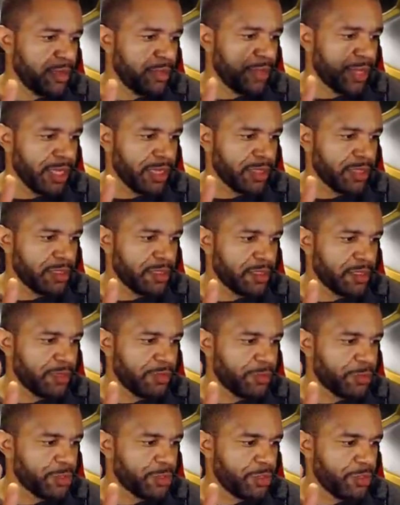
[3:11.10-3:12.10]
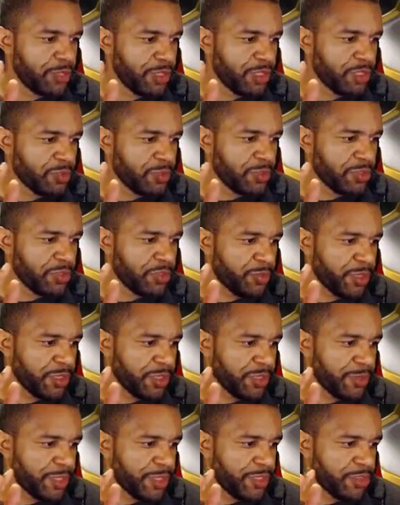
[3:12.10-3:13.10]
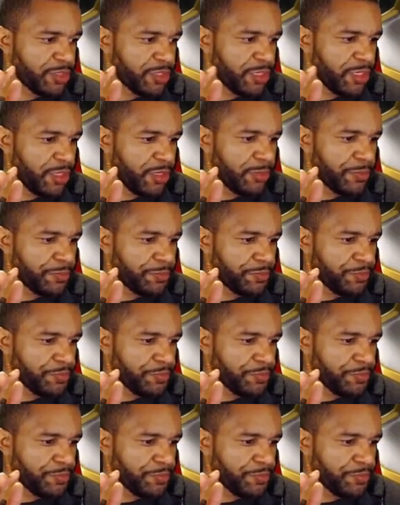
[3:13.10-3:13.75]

We got the first turn on this one, so we're good to be good to go.